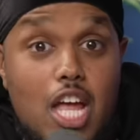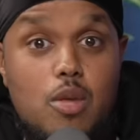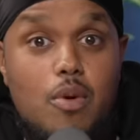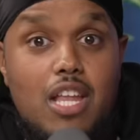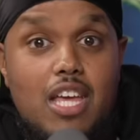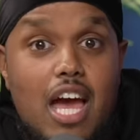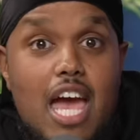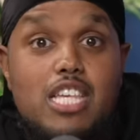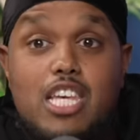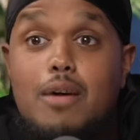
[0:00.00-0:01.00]
Genuinely,
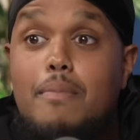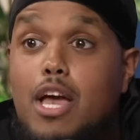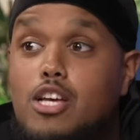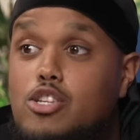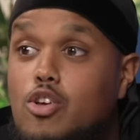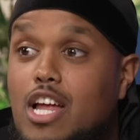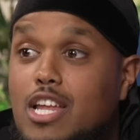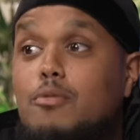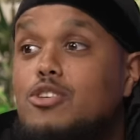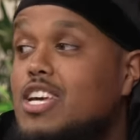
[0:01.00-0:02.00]
yeah, it's gonna make us look
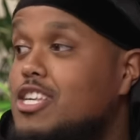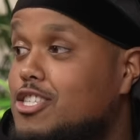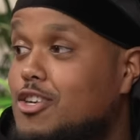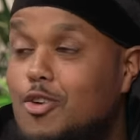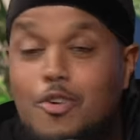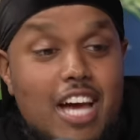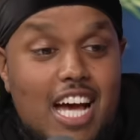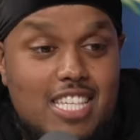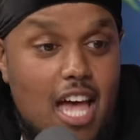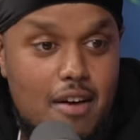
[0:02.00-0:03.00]
like the most insecure
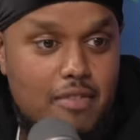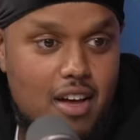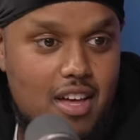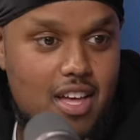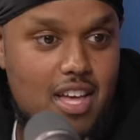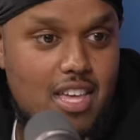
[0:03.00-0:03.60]
guys ever.